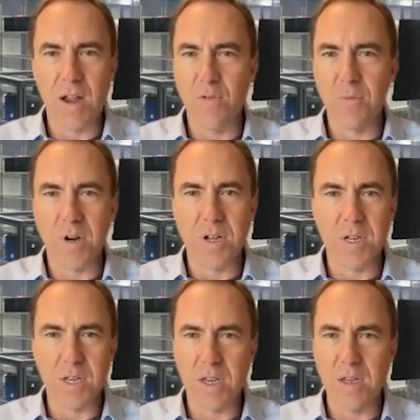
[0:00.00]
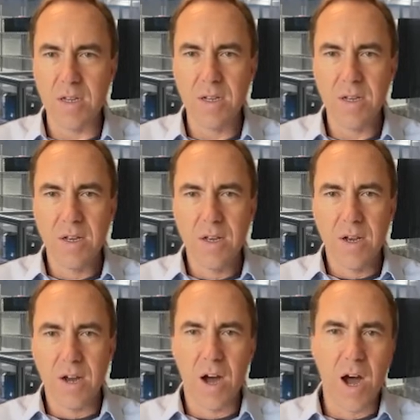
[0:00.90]
Everybody skis.
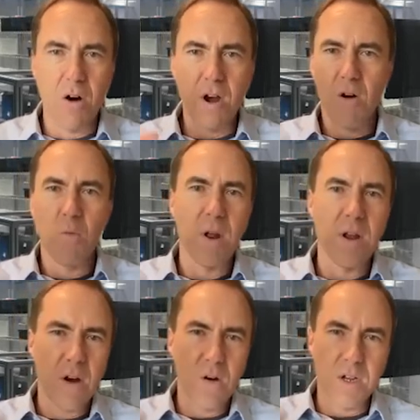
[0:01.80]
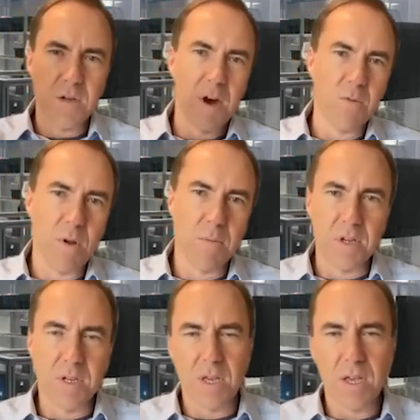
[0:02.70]
Out our window is Mount Ripley
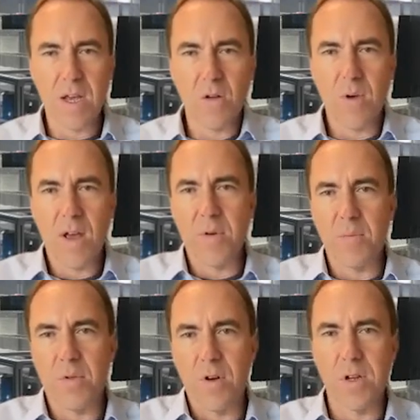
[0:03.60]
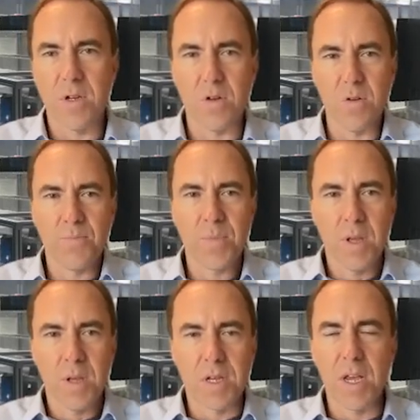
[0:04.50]
Ski Hill. We have employees who
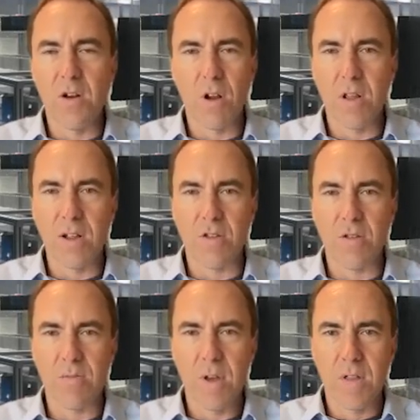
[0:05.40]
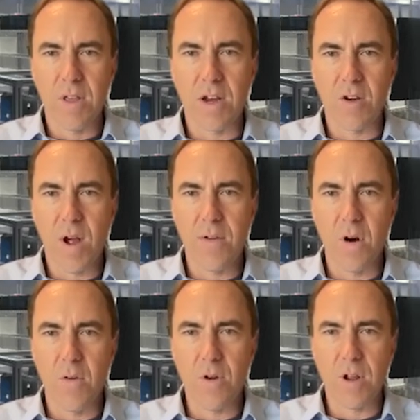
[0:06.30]
ski during lunch. They can drive
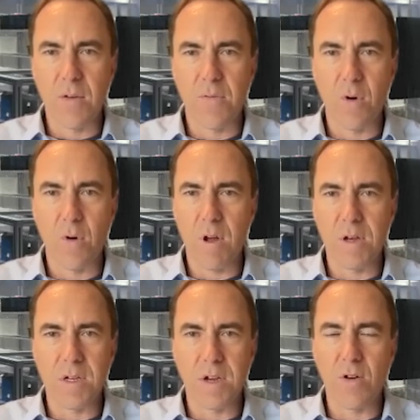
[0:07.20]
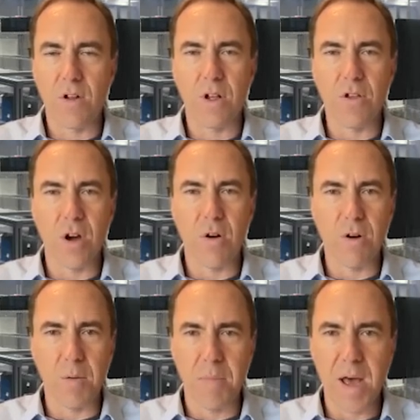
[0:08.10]
over and get 4 runs in during lunch hour
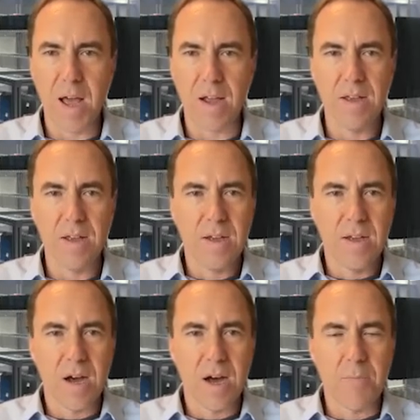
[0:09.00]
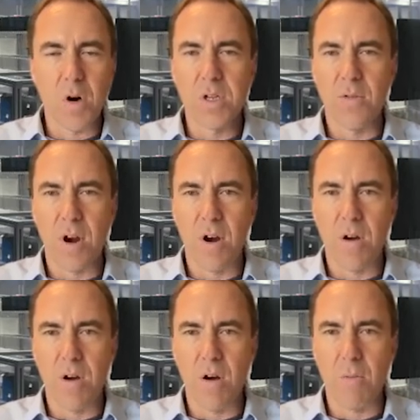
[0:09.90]
and come back. Most of
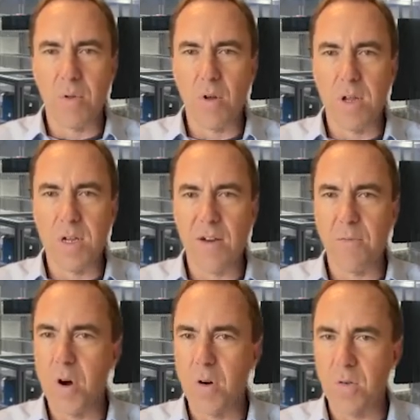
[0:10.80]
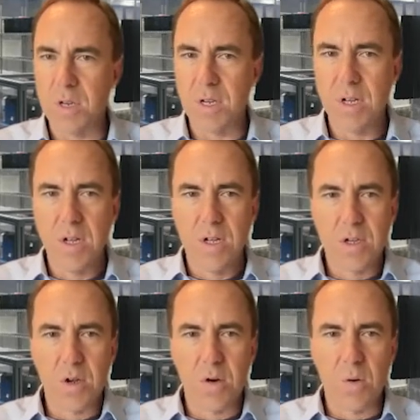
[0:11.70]
our employees have boats.
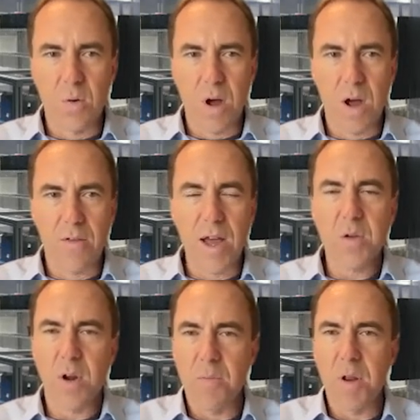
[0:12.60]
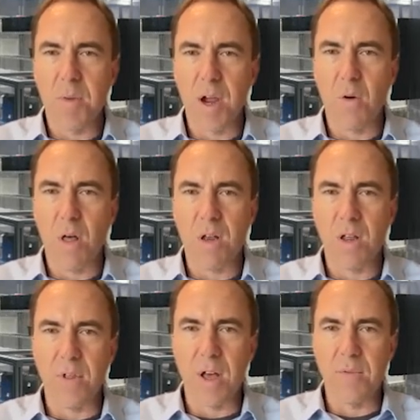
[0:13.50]
So that's what I mean by quality
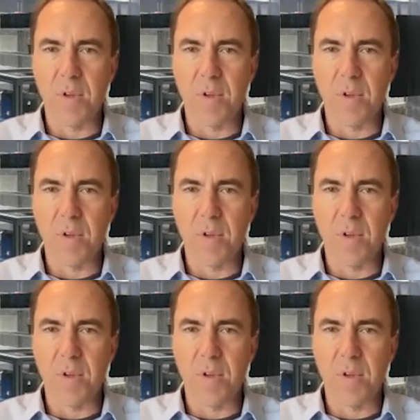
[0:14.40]
of life.